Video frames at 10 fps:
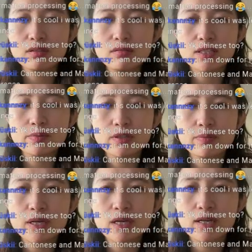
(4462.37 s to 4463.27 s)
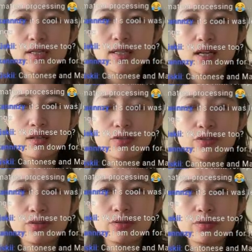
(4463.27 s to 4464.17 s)
Raspberry Pi, how
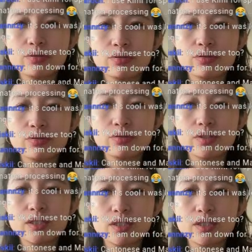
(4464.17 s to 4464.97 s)
to